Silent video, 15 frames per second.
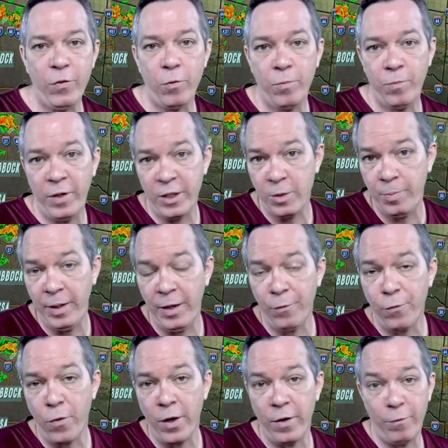for this to be in
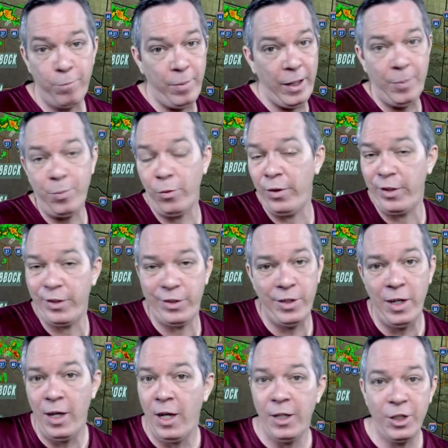front of people, that
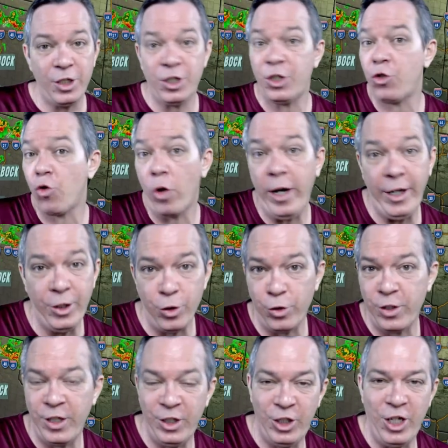just
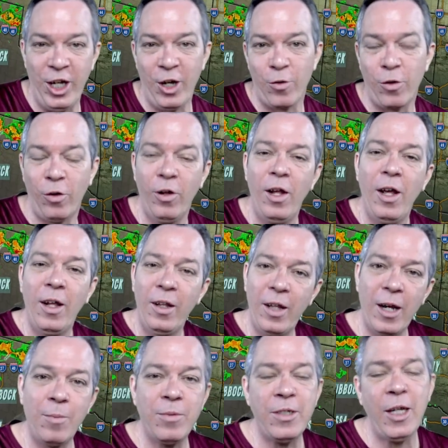strangers in general.
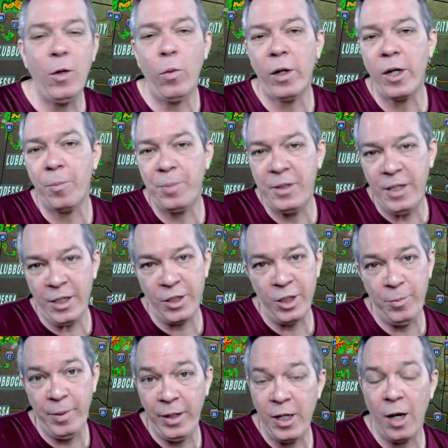Let them see what could
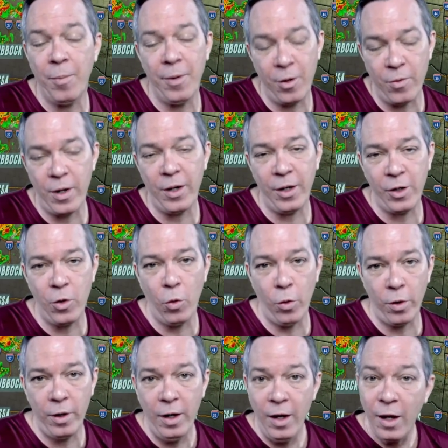potentially be coming around the
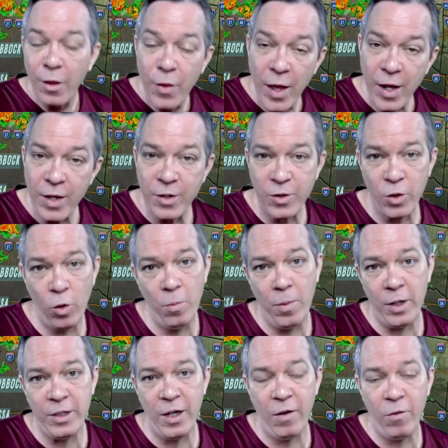corner. Thank you so
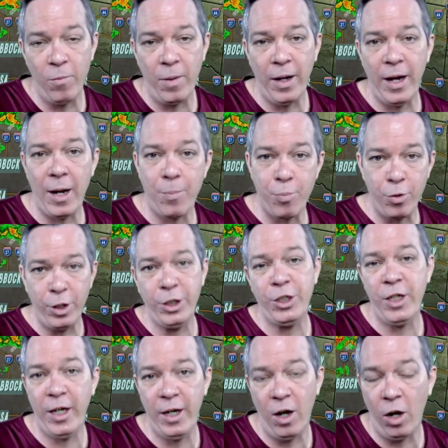much, everybody. I
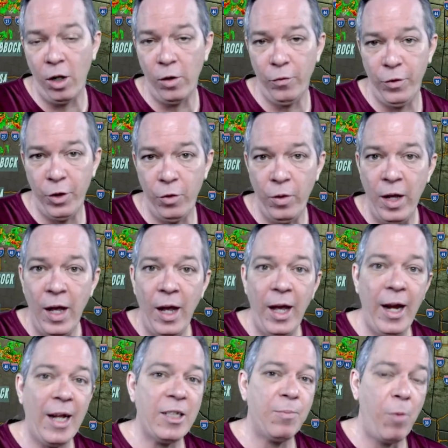appreciate all of you.
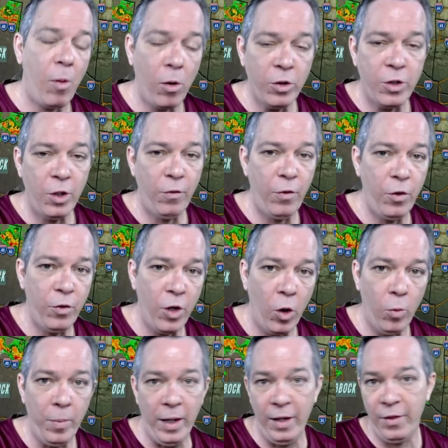And as most of you
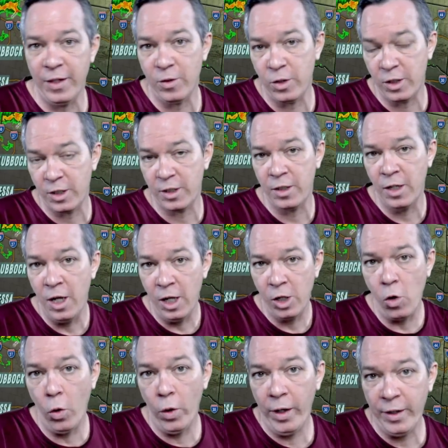know me, this is
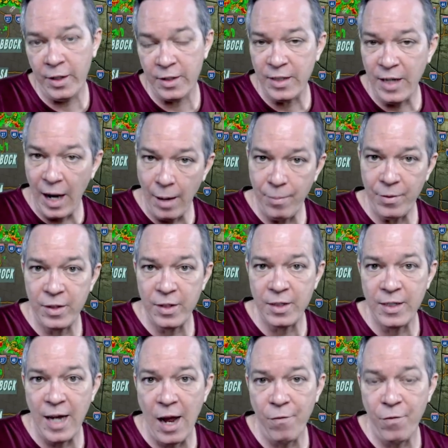going into Sabbath
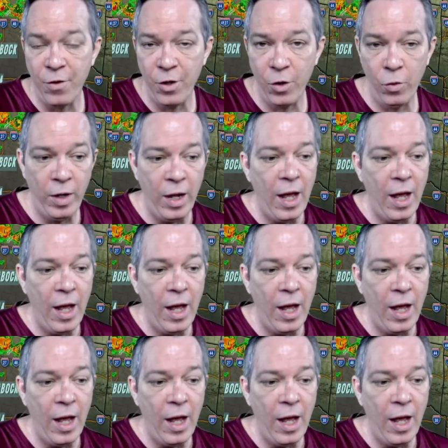this afternoon.